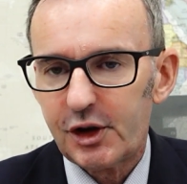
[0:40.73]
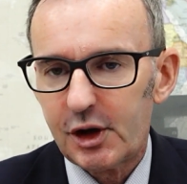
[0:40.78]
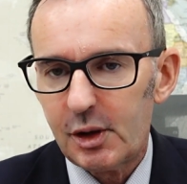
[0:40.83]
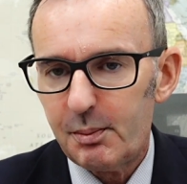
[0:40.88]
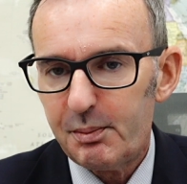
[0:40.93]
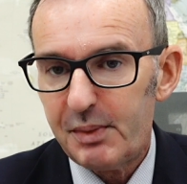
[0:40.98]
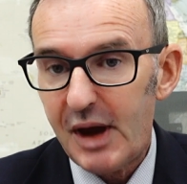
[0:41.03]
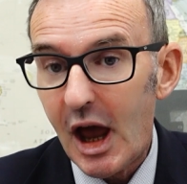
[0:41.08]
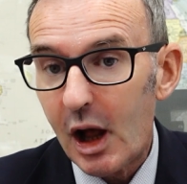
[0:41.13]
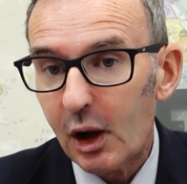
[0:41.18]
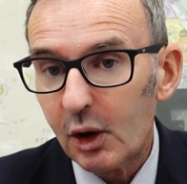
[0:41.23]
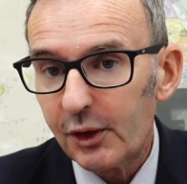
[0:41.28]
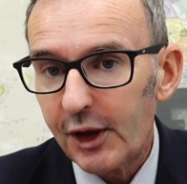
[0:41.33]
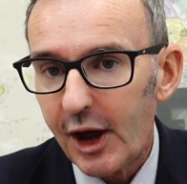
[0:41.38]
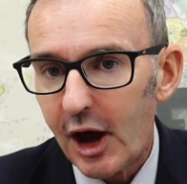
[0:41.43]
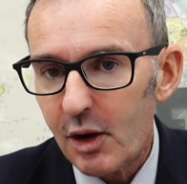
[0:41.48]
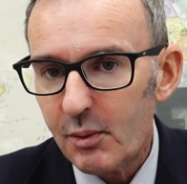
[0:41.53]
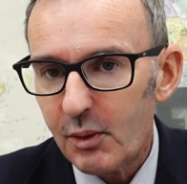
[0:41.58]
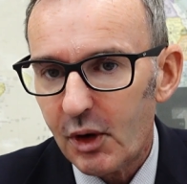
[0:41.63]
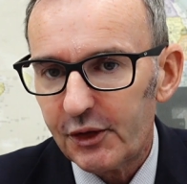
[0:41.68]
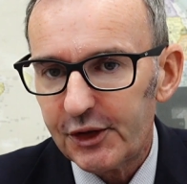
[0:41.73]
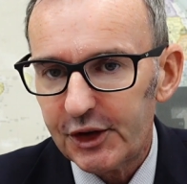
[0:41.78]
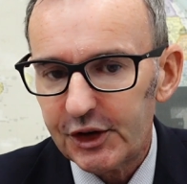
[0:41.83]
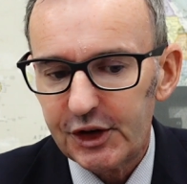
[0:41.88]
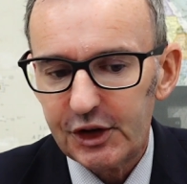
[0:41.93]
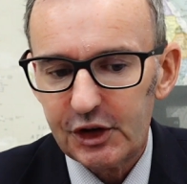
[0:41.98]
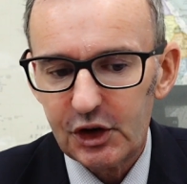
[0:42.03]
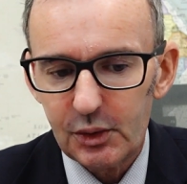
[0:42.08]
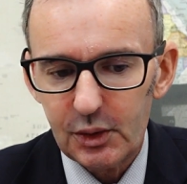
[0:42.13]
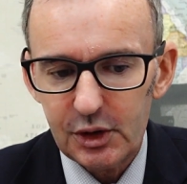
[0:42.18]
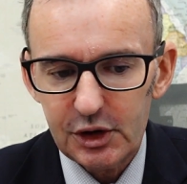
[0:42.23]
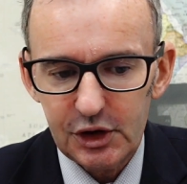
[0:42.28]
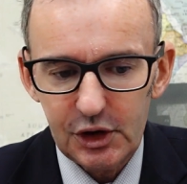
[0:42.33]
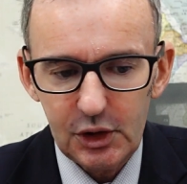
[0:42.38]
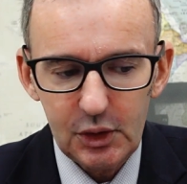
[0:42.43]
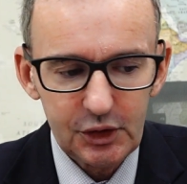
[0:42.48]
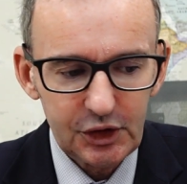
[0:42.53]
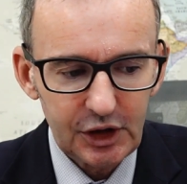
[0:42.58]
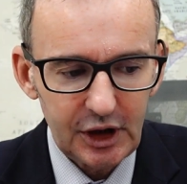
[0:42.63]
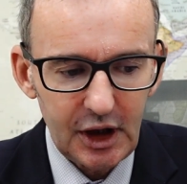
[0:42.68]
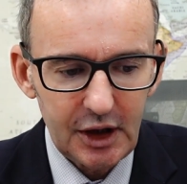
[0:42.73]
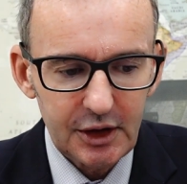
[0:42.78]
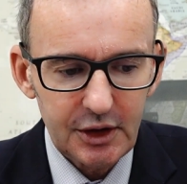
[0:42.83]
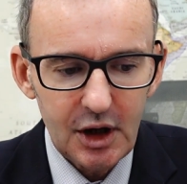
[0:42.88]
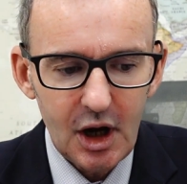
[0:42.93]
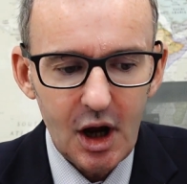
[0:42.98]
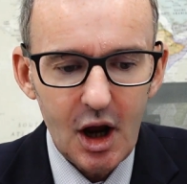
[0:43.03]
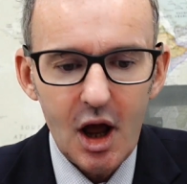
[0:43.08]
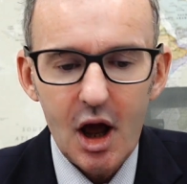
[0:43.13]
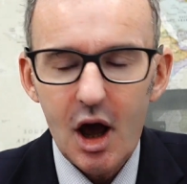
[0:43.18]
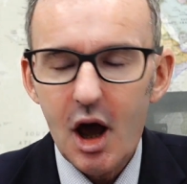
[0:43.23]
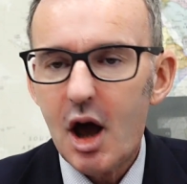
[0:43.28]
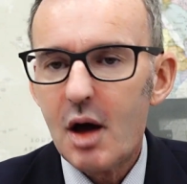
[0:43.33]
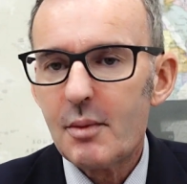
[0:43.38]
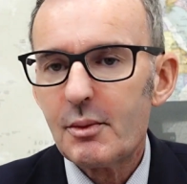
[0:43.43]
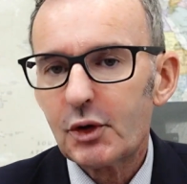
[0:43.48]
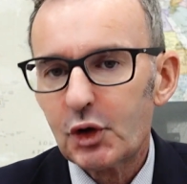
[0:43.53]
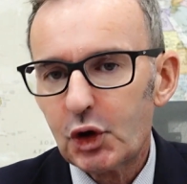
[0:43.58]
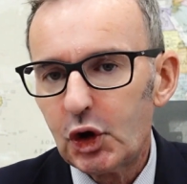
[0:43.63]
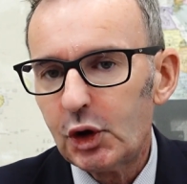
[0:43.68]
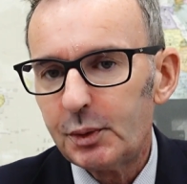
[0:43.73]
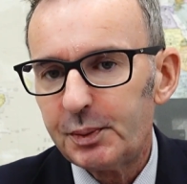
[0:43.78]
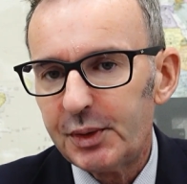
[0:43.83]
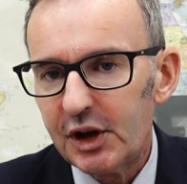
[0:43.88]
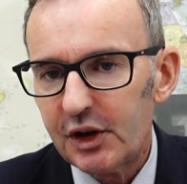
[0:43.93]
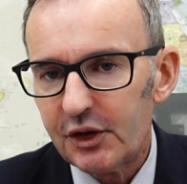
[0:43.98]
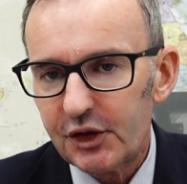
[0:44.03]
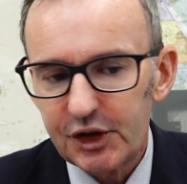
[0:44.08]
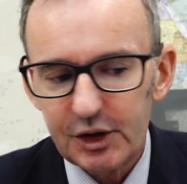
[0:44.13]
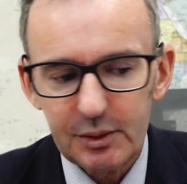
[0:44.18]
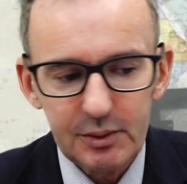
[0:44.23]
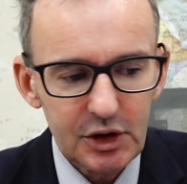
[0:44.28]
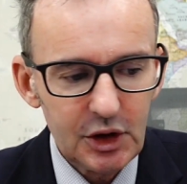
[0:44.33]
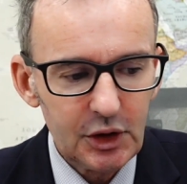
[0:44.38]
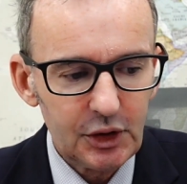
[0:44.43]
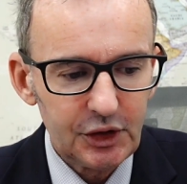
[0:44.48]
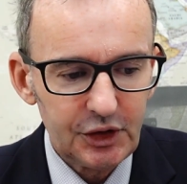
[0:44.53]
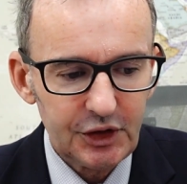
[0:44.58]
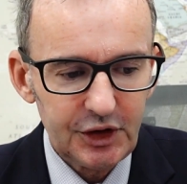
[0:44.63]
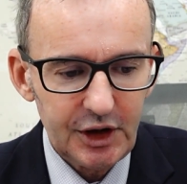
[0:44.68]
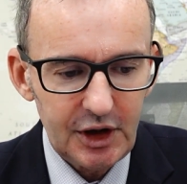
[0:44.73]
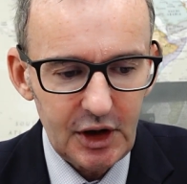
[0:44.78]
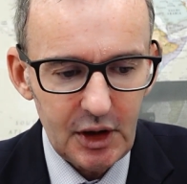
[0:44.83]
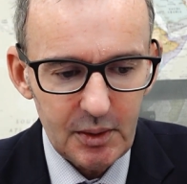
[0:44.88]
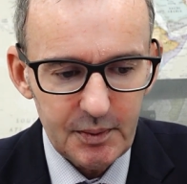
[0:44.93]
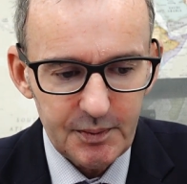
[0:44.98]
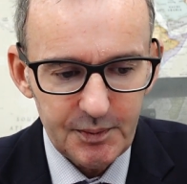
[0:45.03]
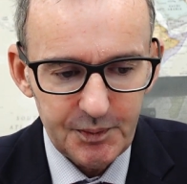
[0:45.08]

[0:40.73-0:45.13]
compelled the Home Office into a U-turn, could be of some use to you.